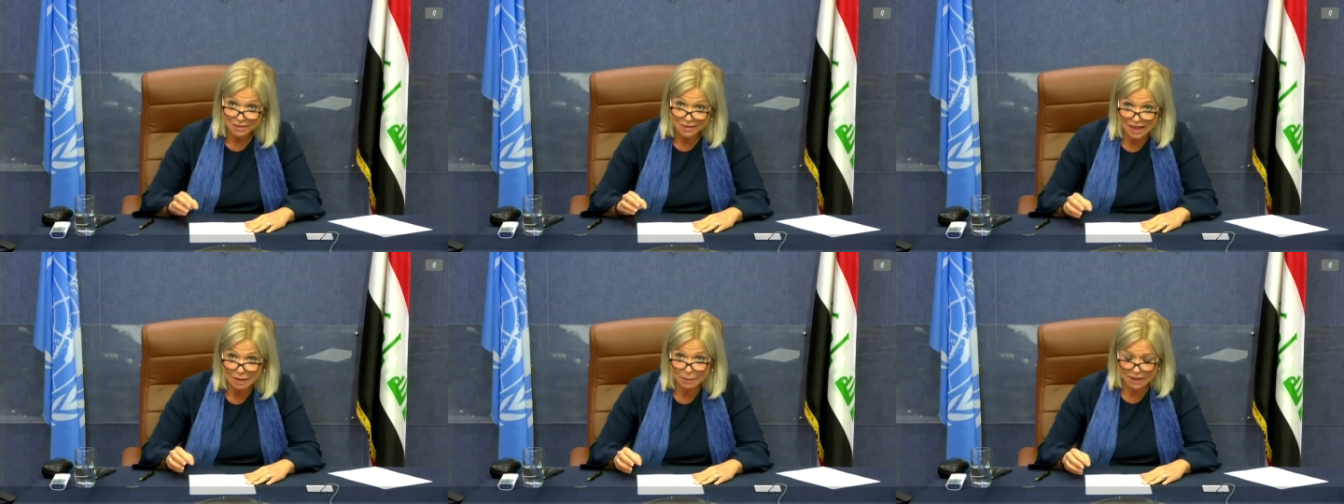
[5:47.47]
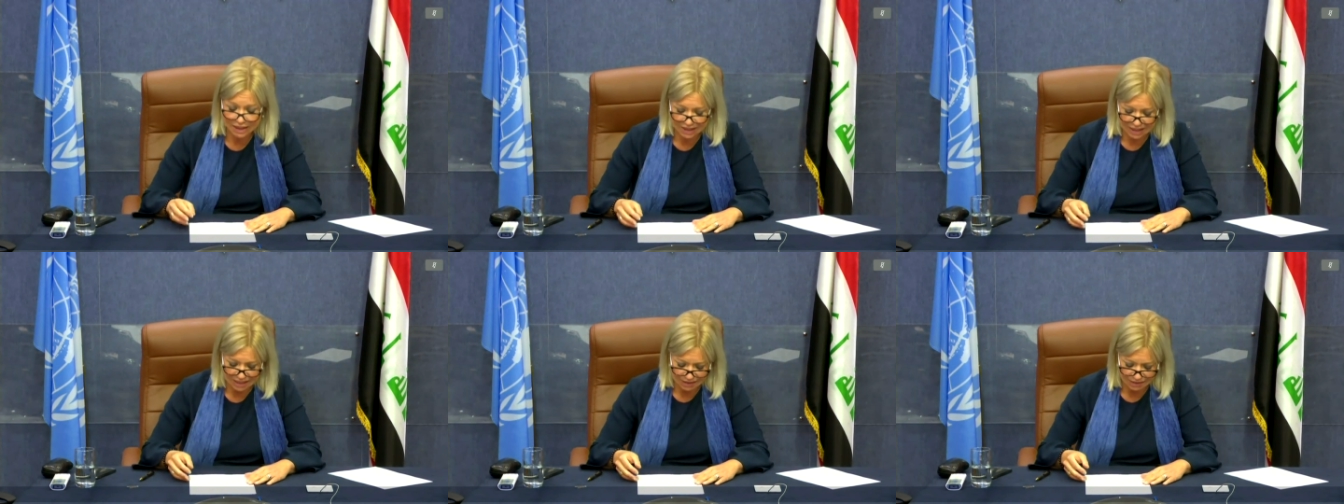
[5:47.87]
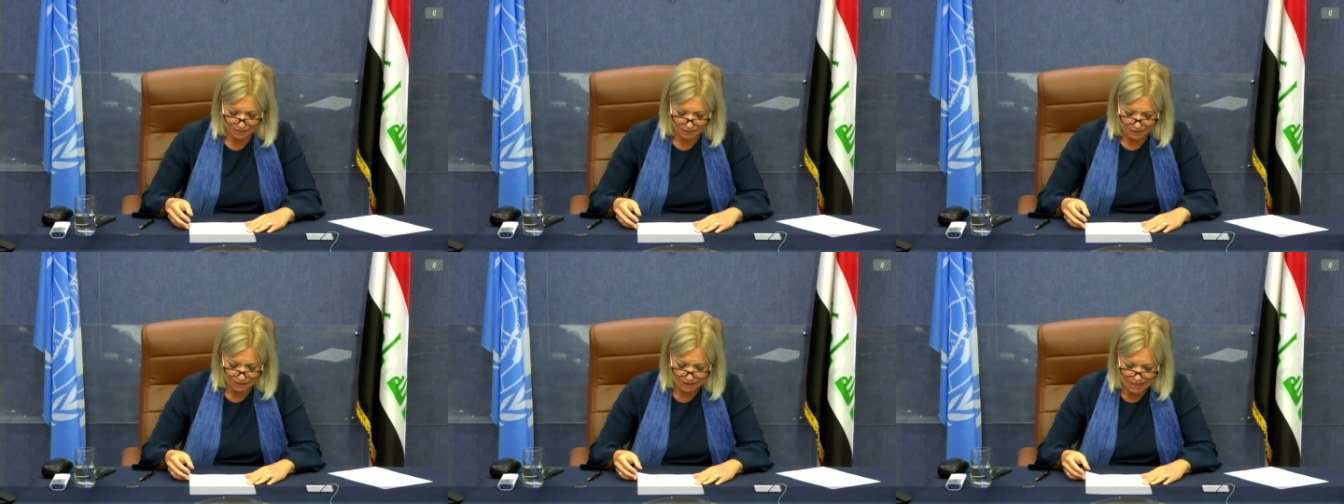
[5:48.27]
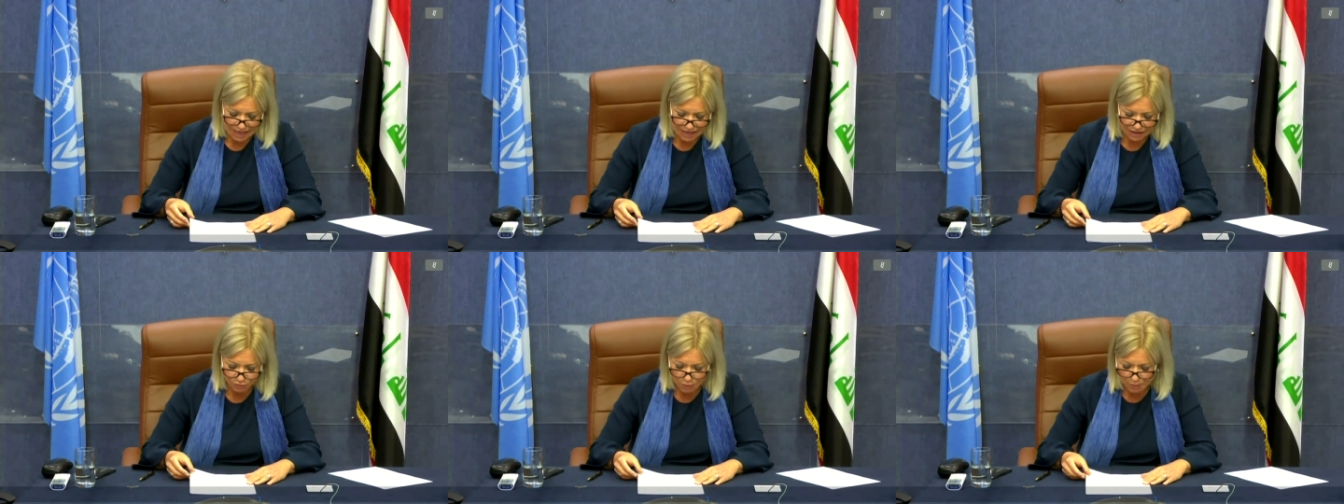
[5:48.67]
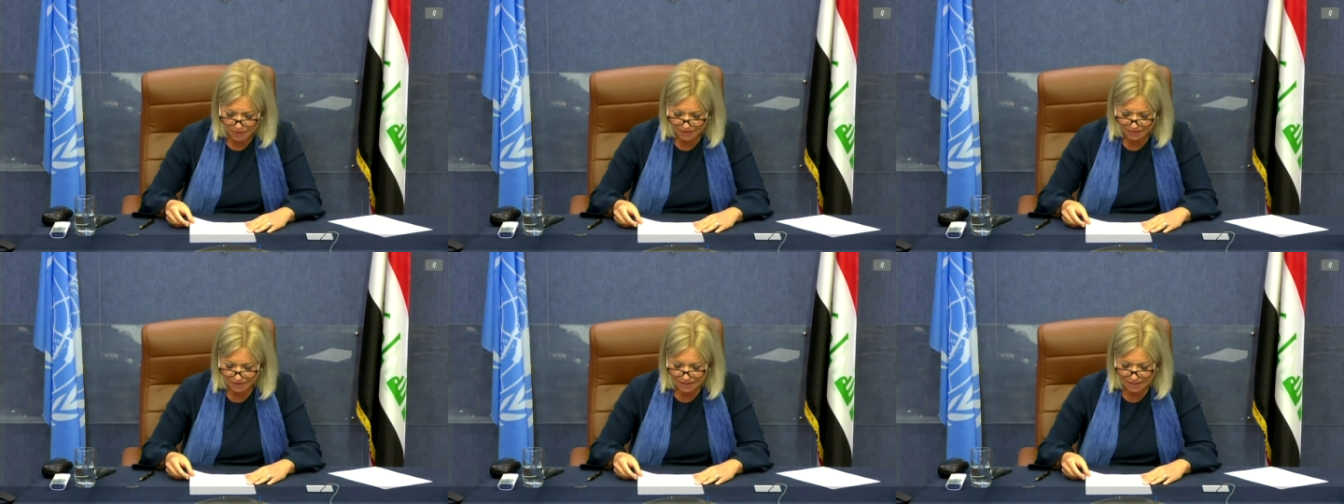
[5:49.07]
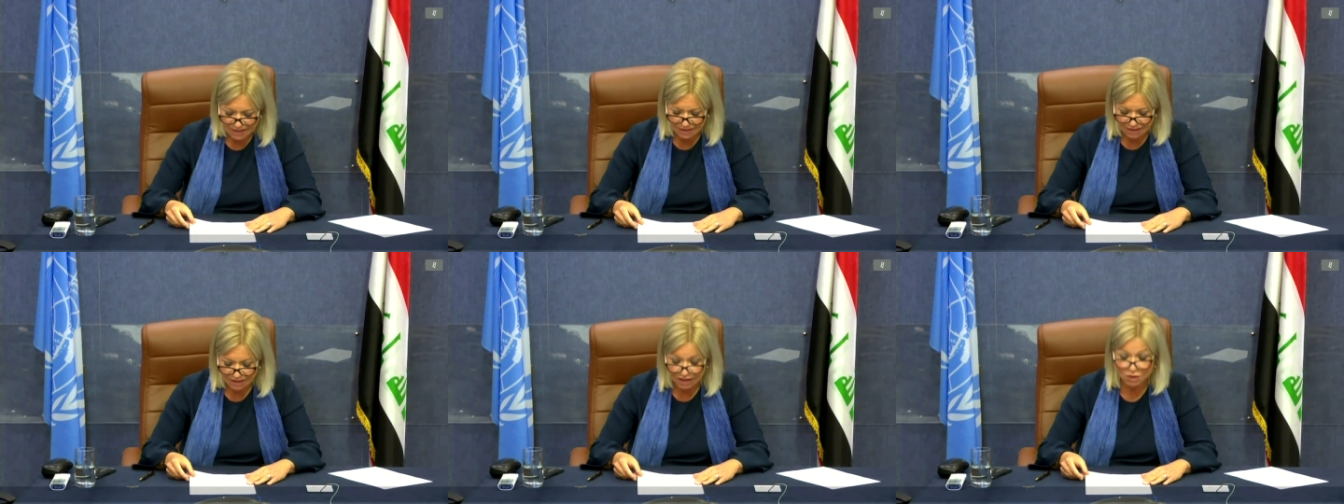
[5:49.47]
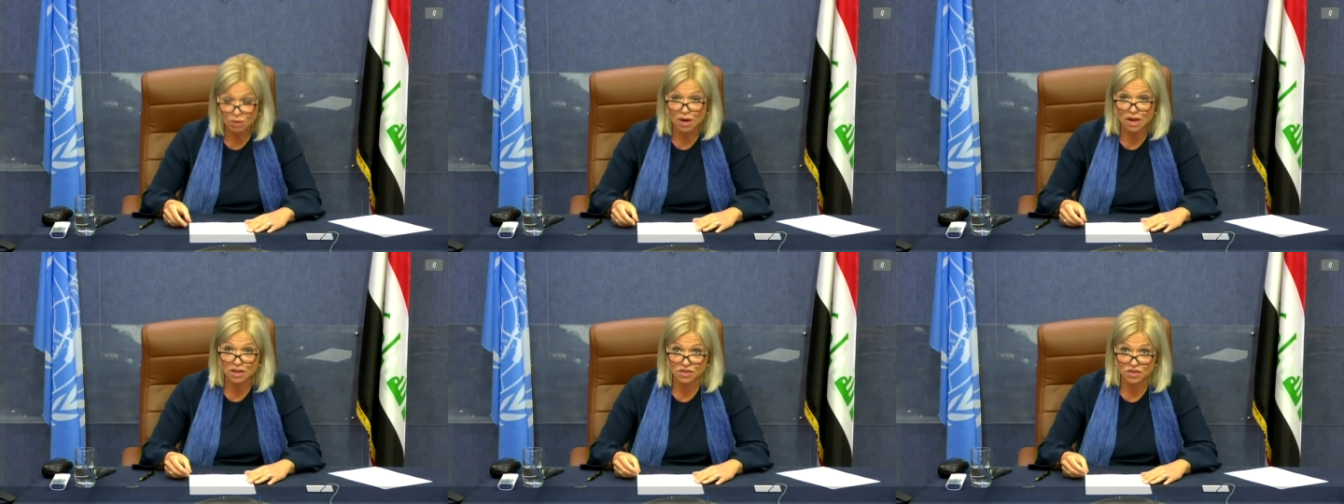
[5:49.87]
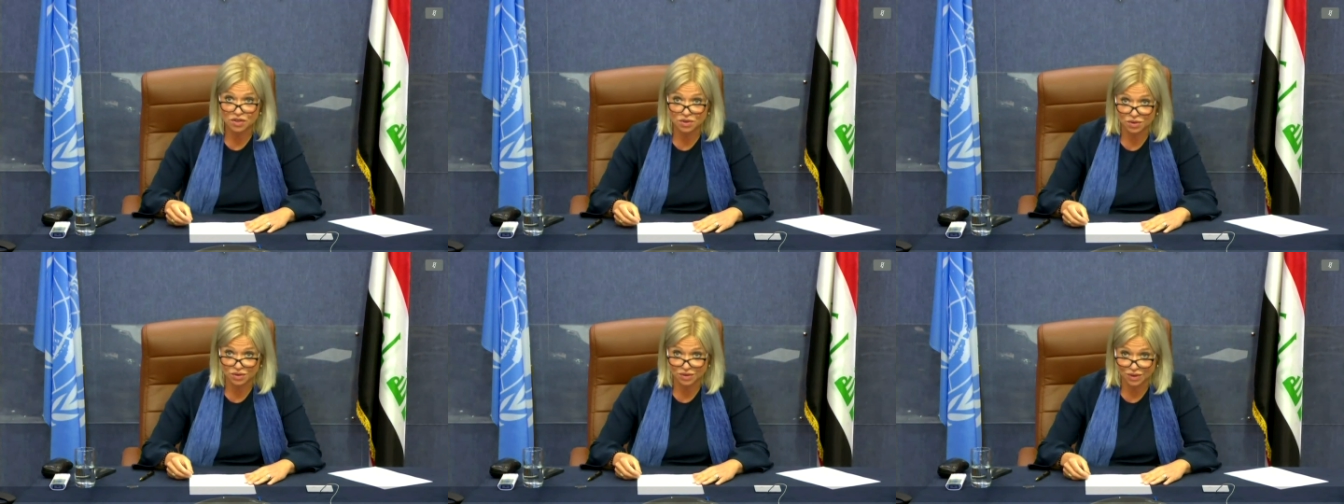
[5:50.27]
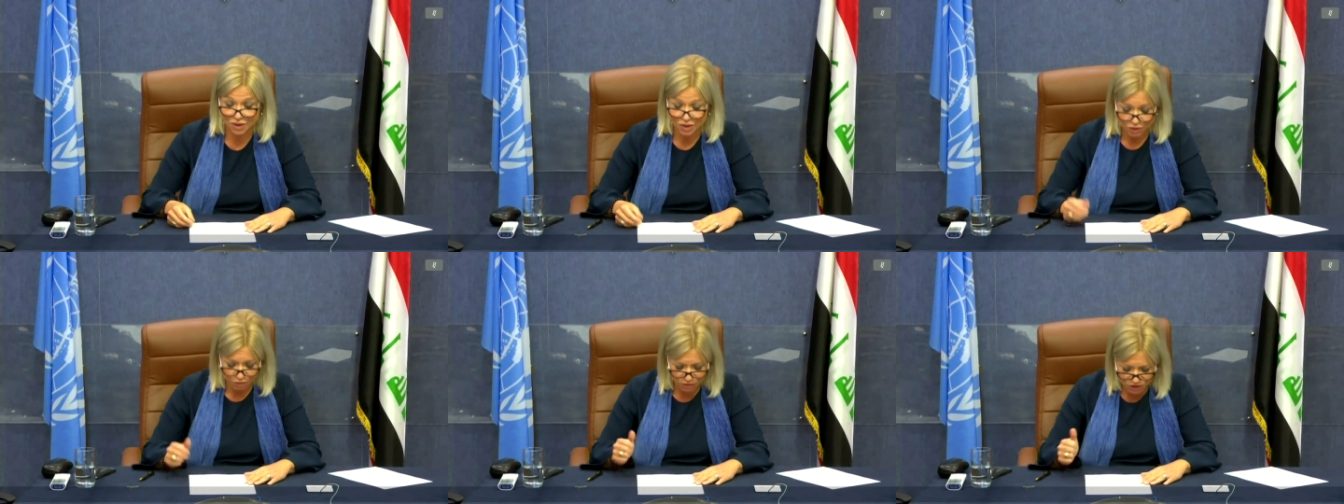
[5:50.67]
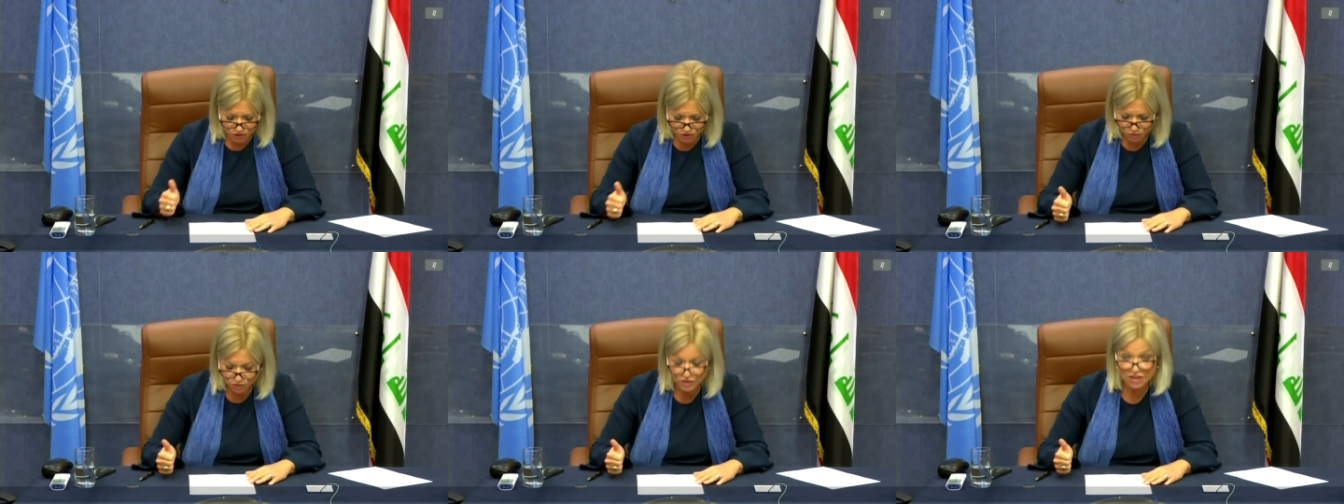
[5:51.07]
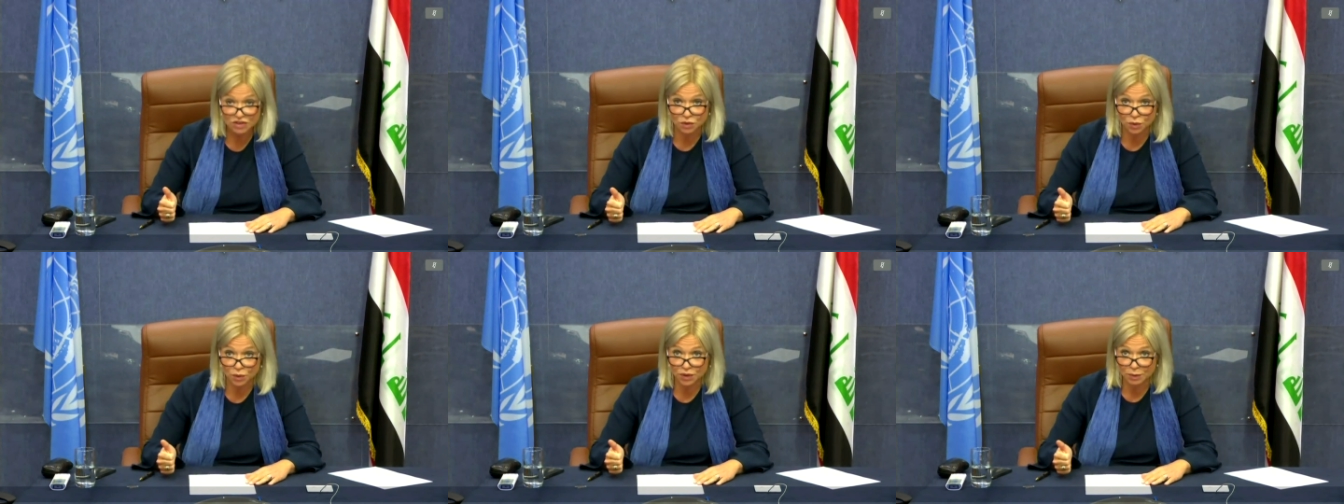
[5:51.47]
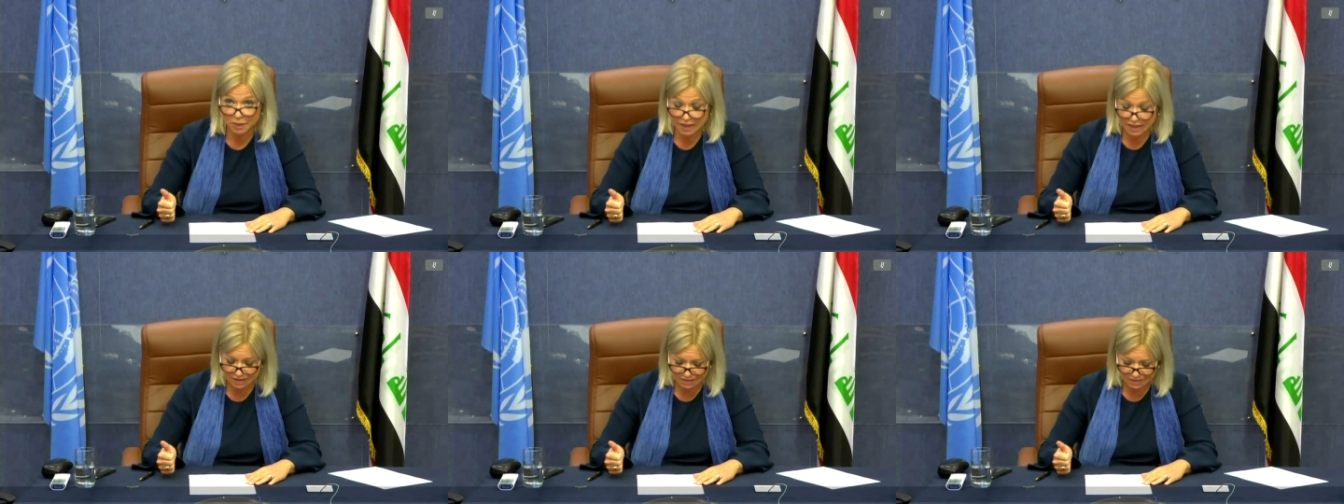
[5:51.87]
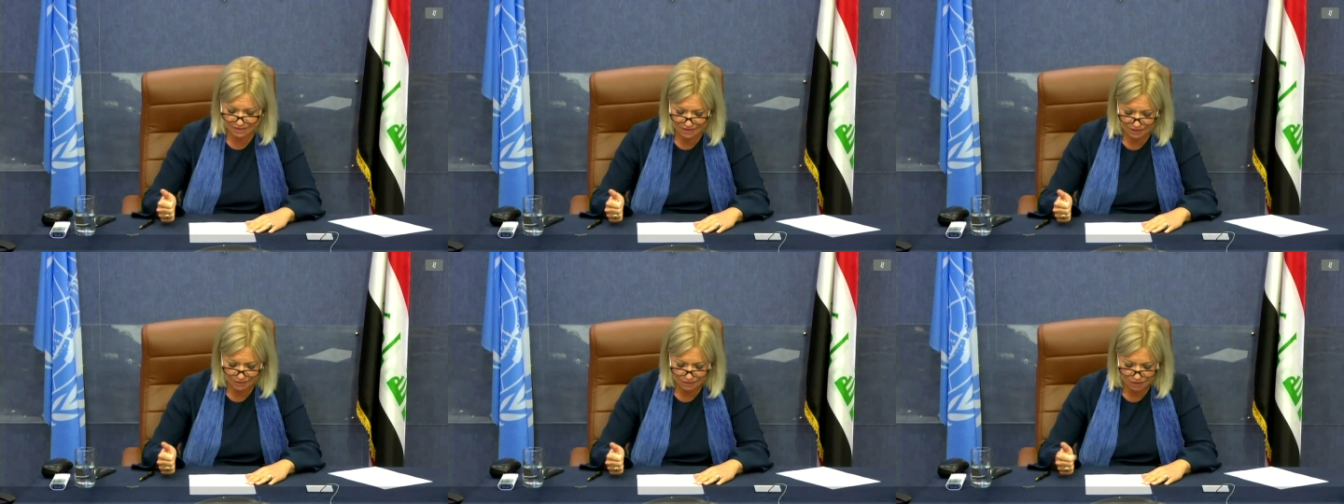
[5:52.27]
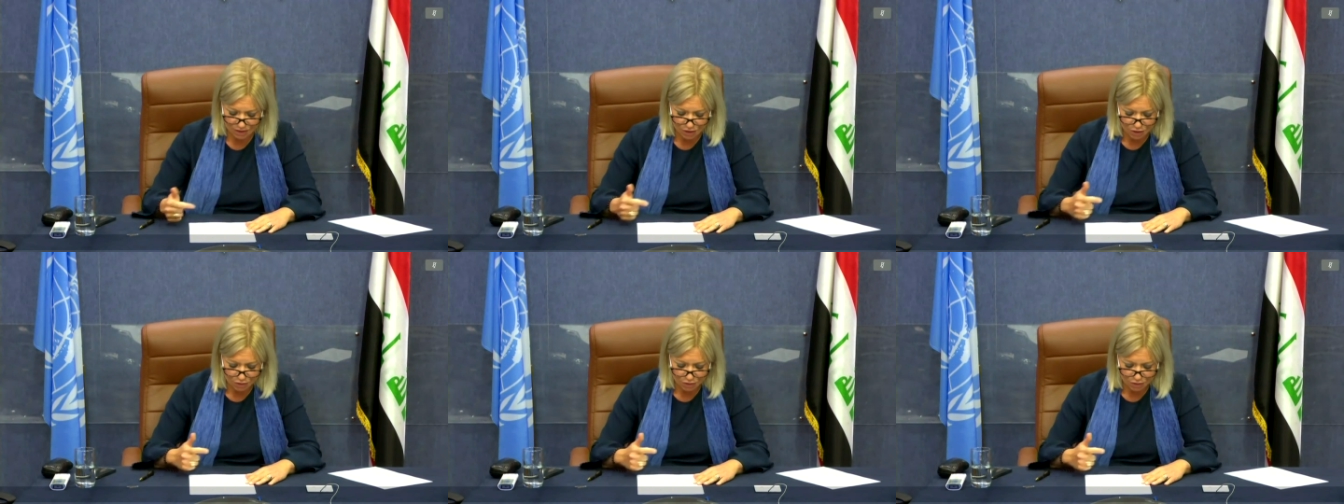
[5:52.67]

Time and again, it has been made clear that Iraq should reduce its oil dependency,